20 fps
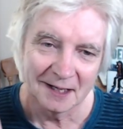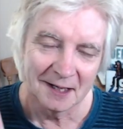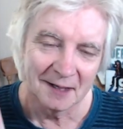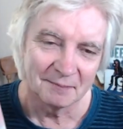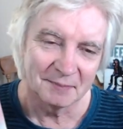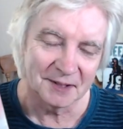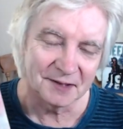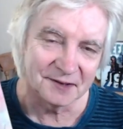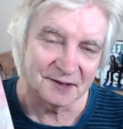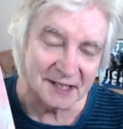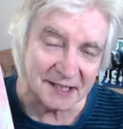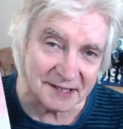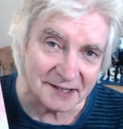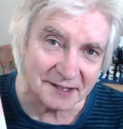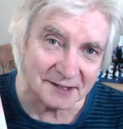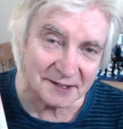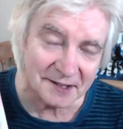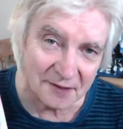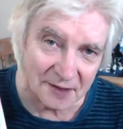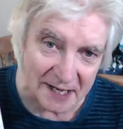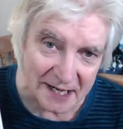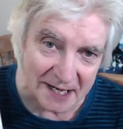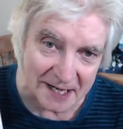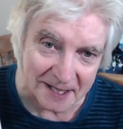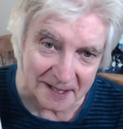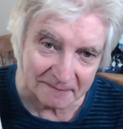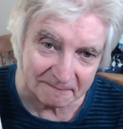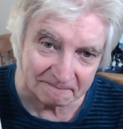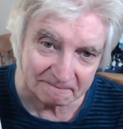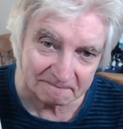But this is the thing,
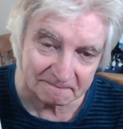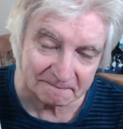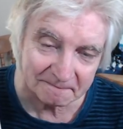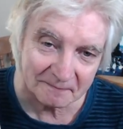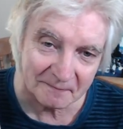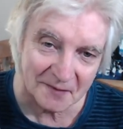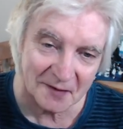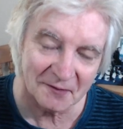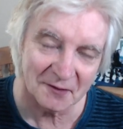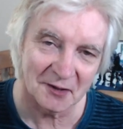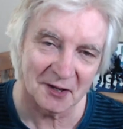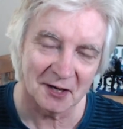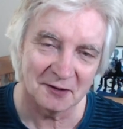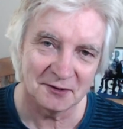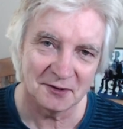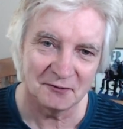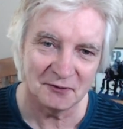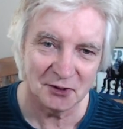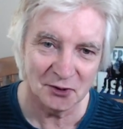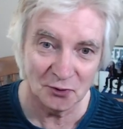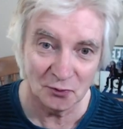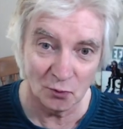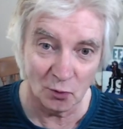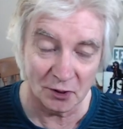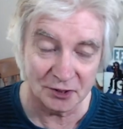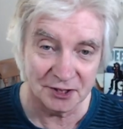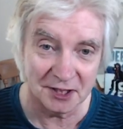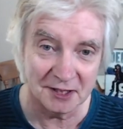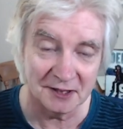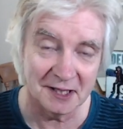for those of you
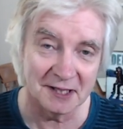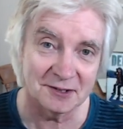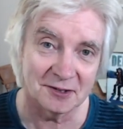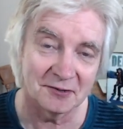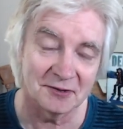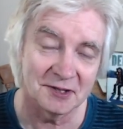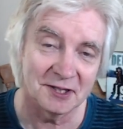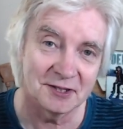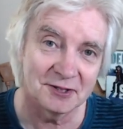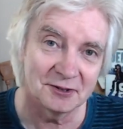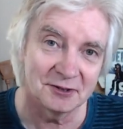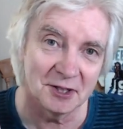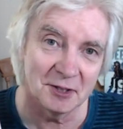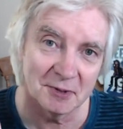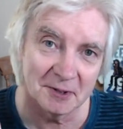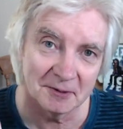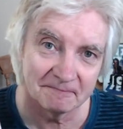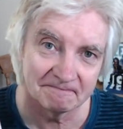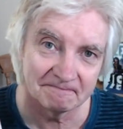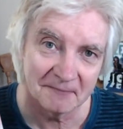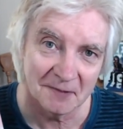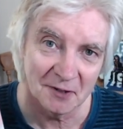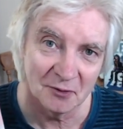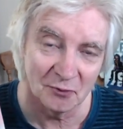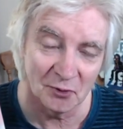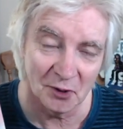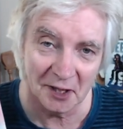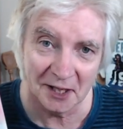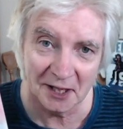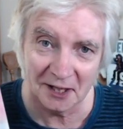watching this on this group,
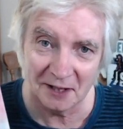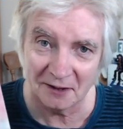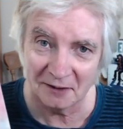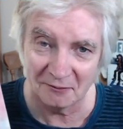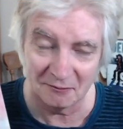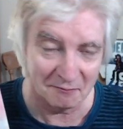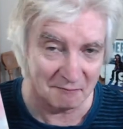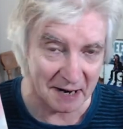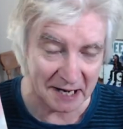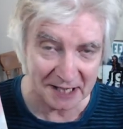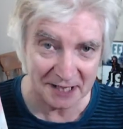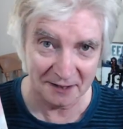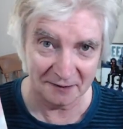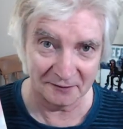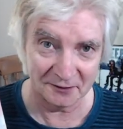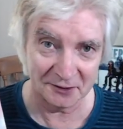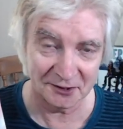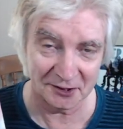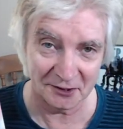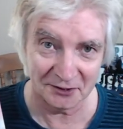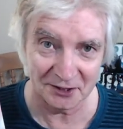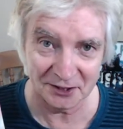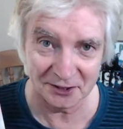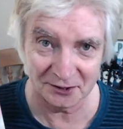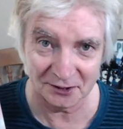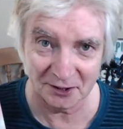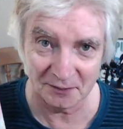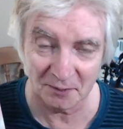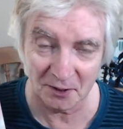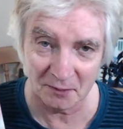many of us on this
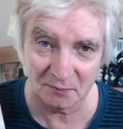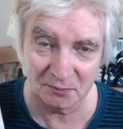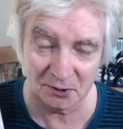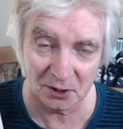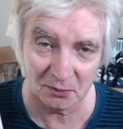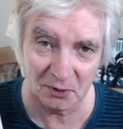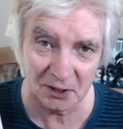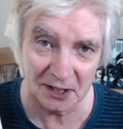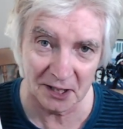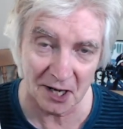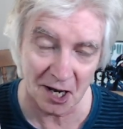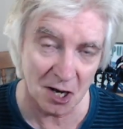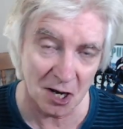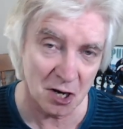group are probably